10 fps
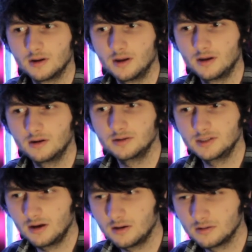
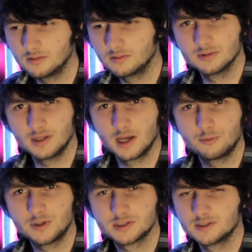Yeah, Lego
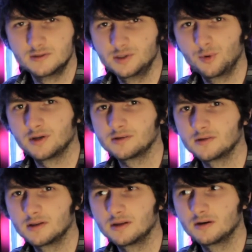Worlds doesn't do anything
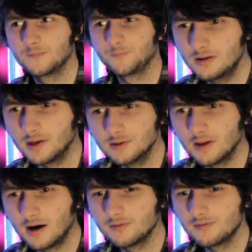like that. Like, you'll
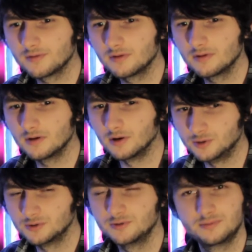have a
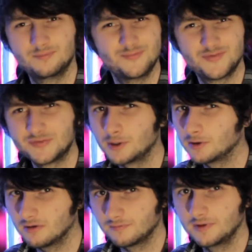good
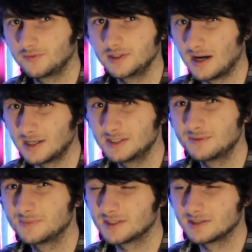40 or 50
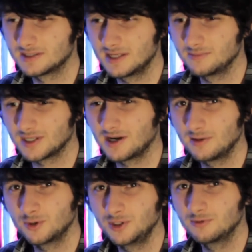items at the same
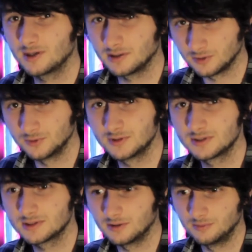time on you, like
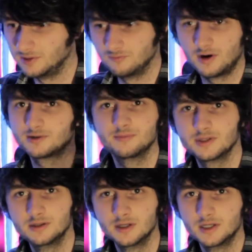guns that'll be
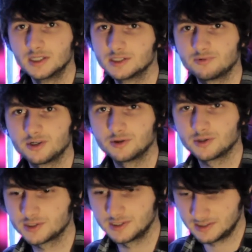randomly spread
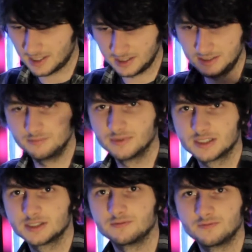across this item
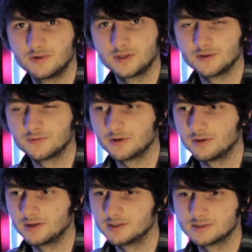list of 50 or 40
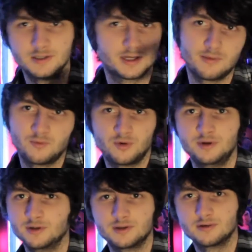things, and the camera will
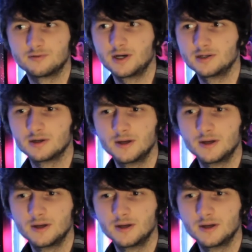be on the other end.